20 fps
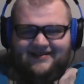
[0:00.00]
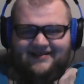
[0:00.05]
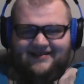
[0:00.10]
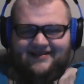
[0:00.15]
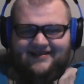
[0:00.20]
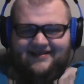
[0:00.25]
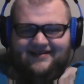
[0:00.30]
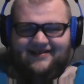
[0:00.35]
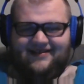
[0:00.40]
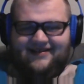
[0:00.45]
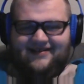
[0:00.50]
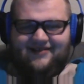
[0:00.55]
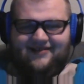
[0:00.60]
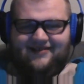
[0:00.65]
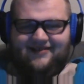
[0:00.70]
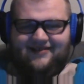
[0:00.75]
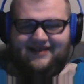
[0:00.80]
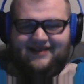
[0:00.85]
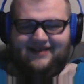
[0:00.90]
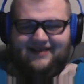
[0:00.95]
All right, so
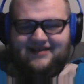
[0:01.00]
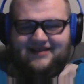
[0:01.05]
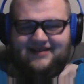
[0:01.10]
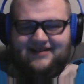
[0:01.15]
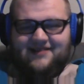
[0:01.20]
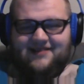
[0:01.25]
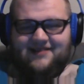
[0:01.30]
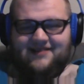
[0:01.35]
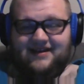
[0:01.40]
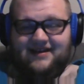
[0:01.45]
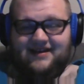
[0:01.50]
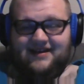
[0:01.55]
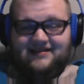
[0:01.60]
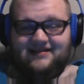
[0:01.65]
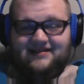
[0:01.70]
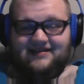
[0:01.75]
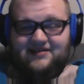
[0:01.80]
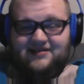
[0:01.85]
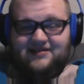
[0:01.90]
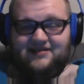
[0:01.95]
now we get
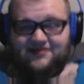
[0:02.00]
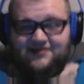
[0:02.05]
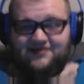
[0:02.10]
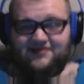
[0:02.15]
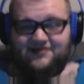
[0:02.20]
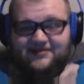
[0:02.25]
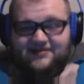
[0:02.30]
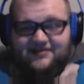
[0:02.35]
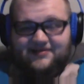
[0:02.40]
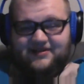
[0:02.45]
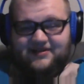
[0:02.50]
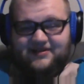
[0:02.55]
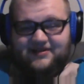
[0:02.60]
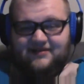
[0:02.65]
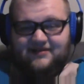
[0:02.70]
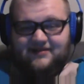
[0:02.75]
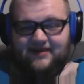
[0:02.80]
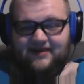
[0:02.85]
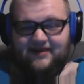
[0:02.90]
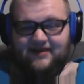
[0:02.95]
into conference
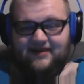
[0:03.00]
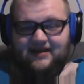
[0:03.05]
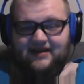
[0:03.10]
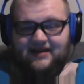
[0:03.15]
play.